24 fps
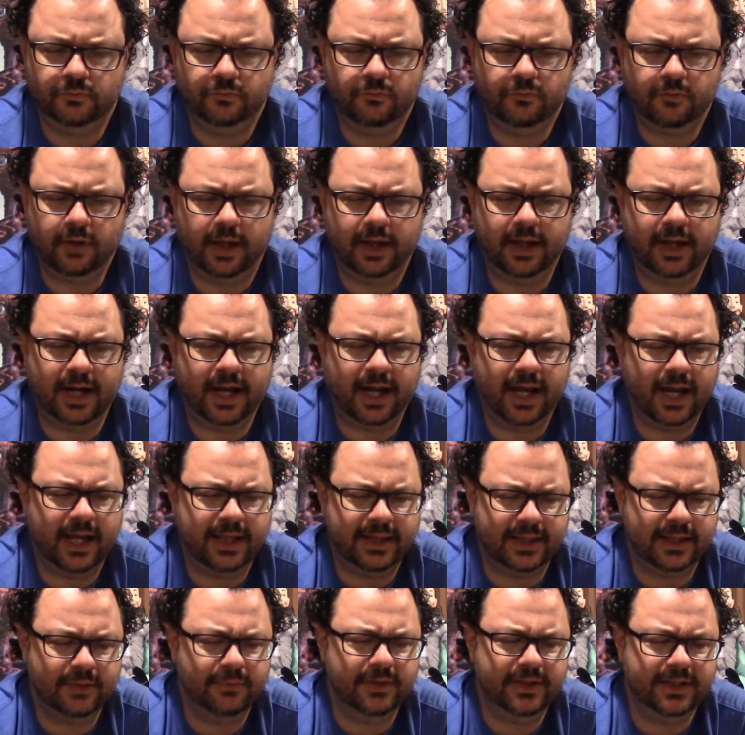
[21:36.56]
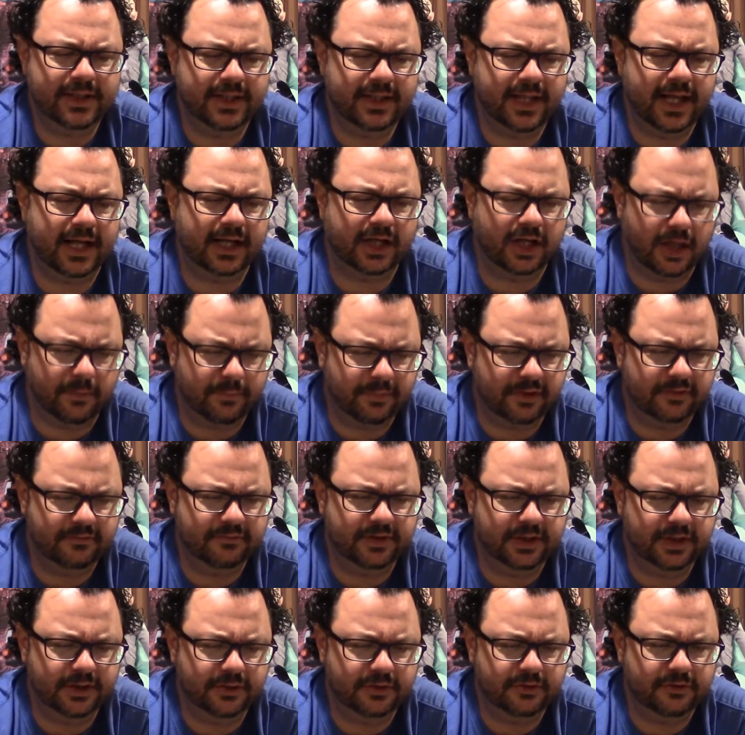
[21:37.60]
And I, I, think we did that a couple of
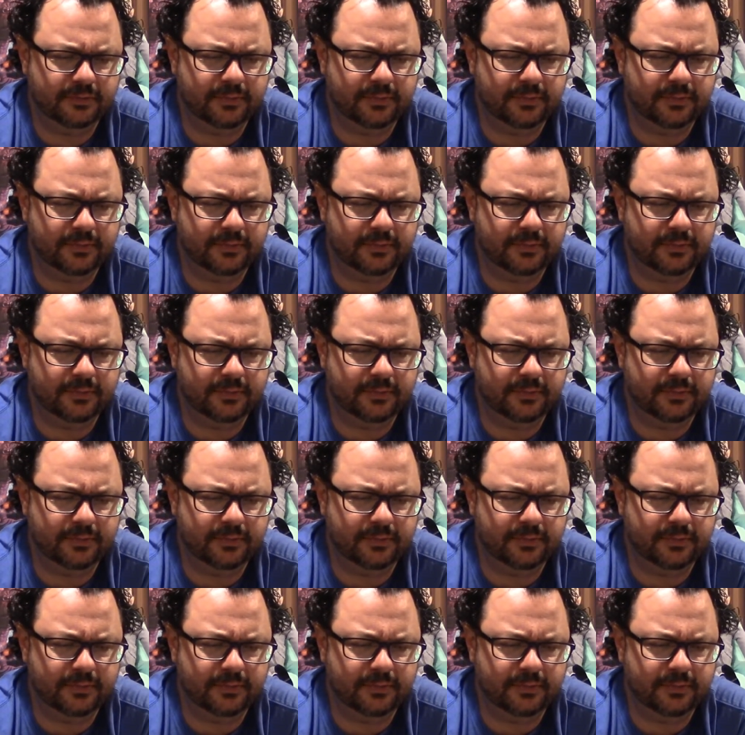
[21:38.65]
years,